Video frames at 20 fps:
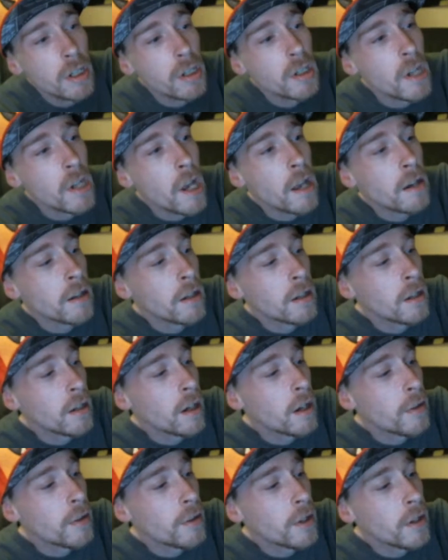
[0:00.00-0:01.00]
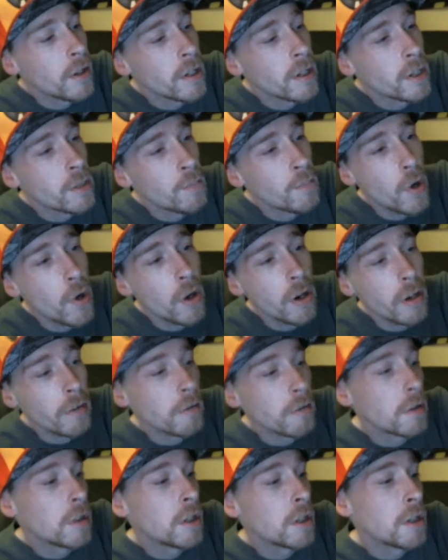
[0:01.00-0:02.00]
standing. I think it's part
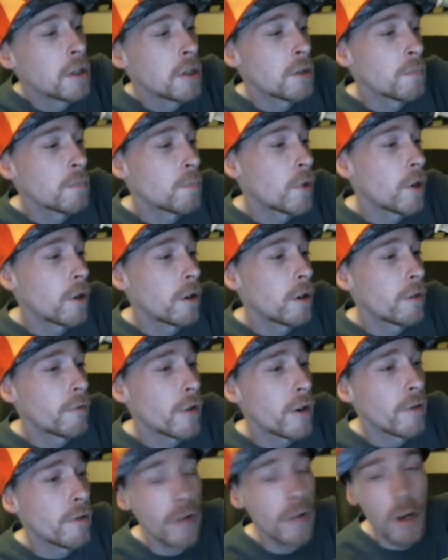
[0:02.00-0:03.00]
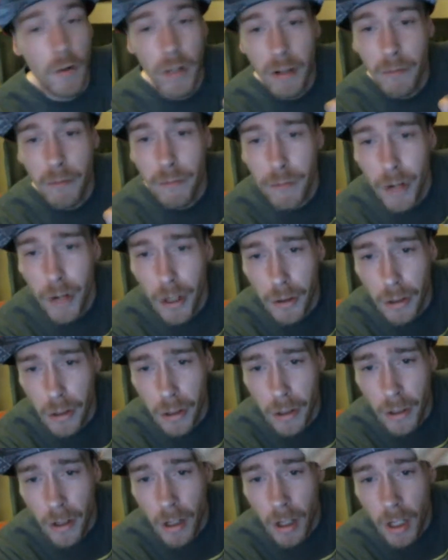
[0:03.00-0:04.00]
of a founding
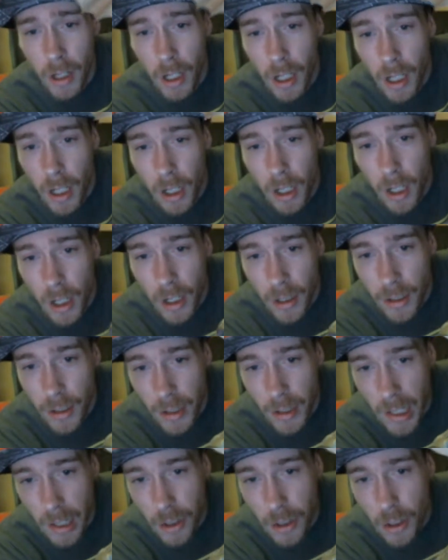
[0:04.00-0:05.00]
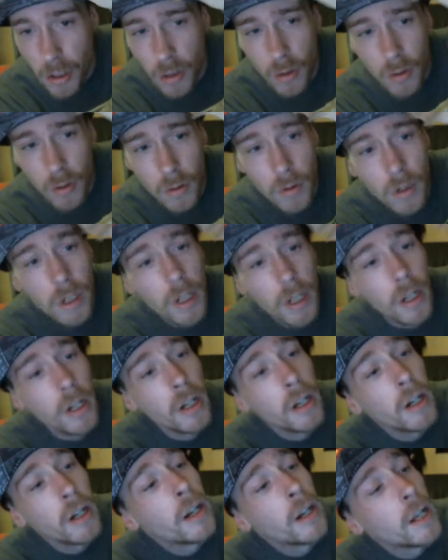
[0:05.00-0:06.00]
father statue,
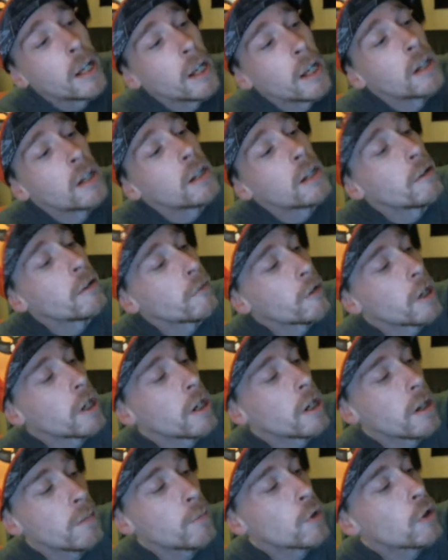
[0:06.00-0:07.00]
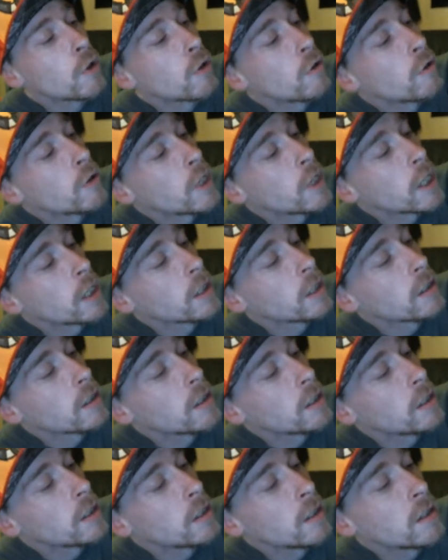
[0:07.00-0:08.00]
and if I am correct,
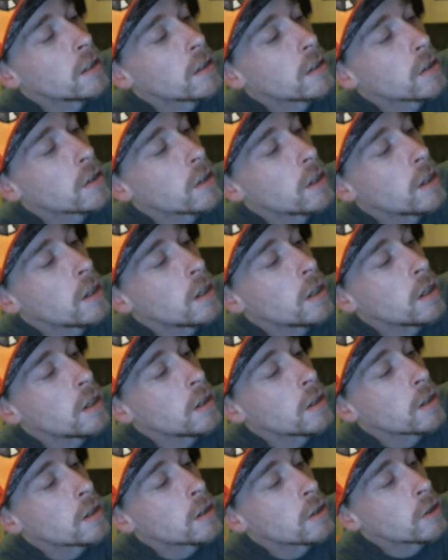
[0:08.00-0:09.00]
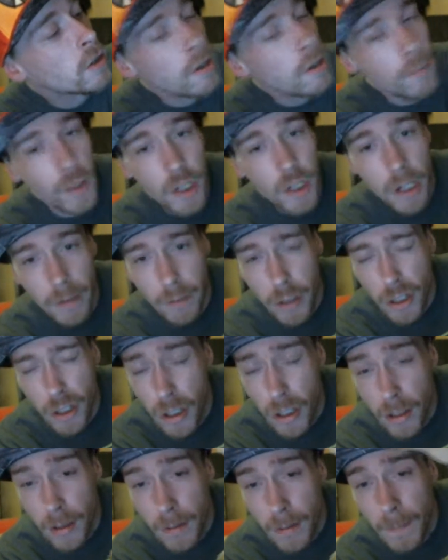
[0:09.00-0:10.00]
this is Thomas
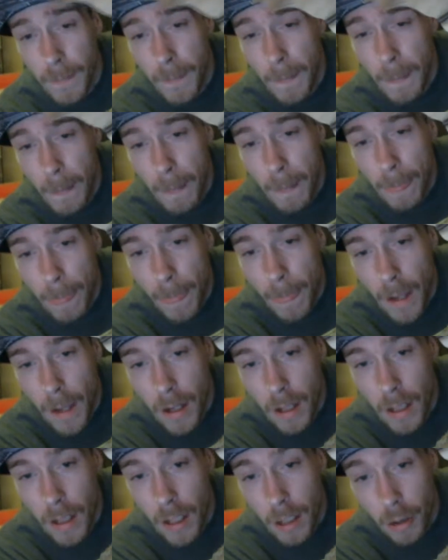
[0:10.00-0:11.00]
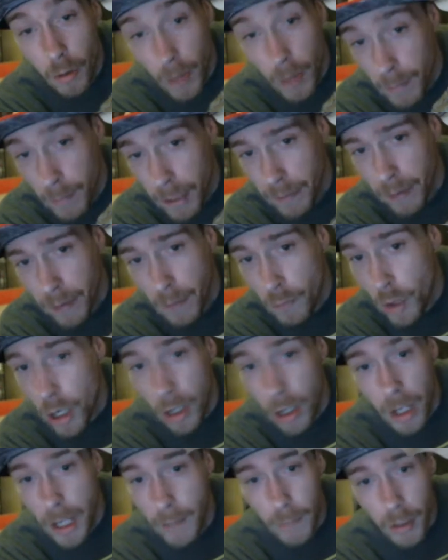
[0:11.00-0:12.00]
Jefferson. Correct me if I'm
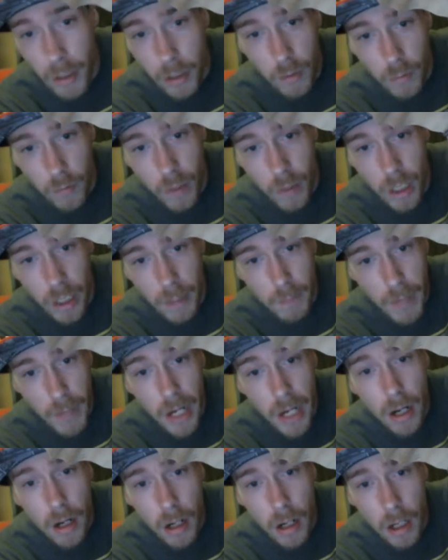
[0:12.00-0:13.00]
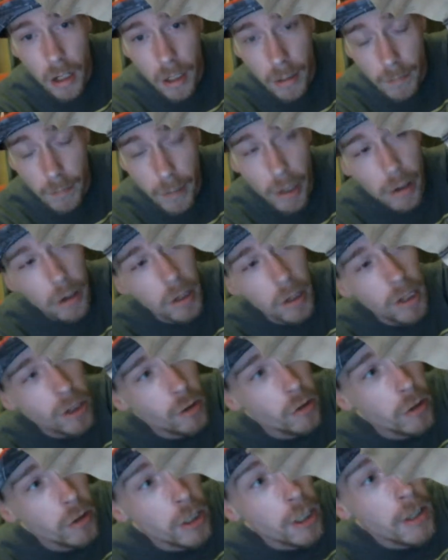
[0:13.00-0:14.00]
wrong. I'm not really big on American
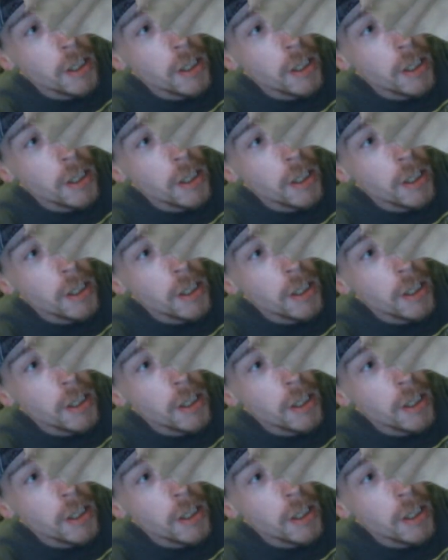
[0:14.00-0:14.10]
history.